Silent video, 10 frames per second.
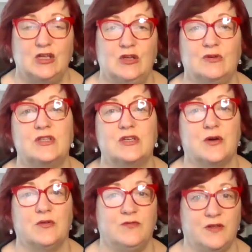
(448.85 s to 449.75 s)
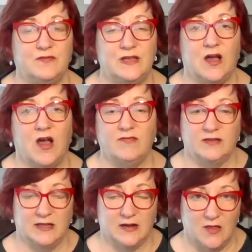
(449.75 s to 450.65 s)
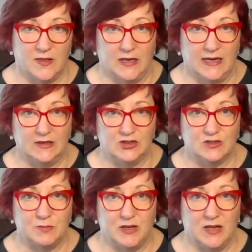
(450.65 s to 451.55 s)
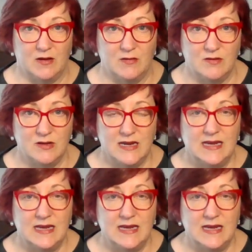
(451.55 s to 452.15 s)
Use the code 50OFF, click on the link just below,